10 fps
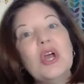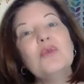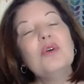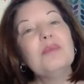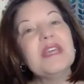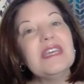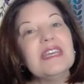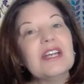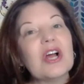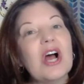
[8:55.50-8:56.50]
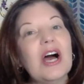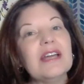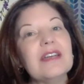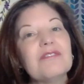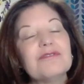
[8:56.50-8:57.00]
We'll be here
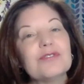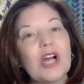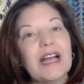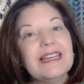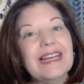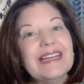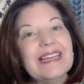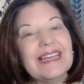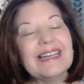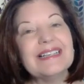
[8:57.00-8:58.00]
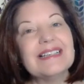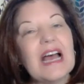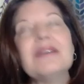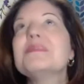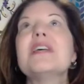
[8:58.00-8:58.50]
on Friday
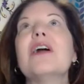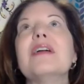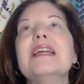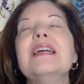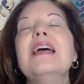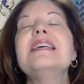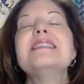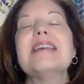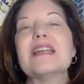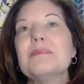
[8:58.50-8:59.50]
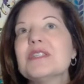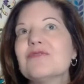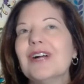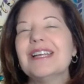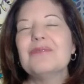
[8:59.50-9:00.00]
setup is
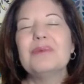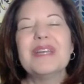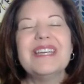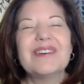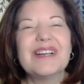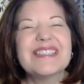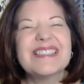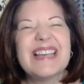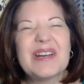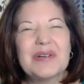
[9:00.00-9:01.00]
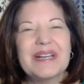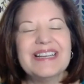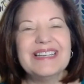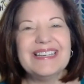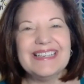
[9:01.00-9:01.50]
Friday. We'll be here on
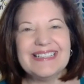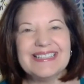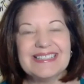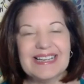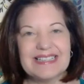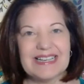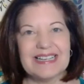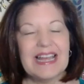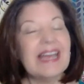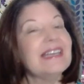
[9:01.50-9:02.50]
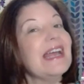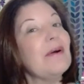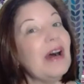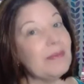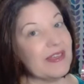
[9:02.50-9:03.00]
Saturday and Sunday. Now
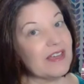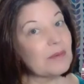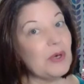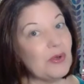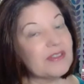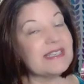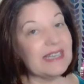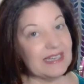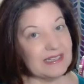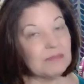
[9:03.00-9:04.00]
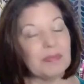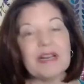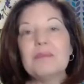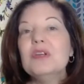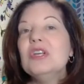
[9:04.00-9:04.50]
I'll be there both days, but
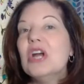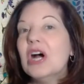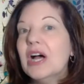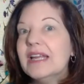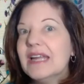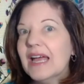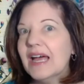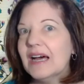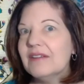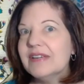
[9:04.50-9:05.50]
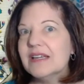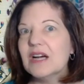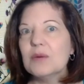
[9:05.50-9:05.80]
I'm not having a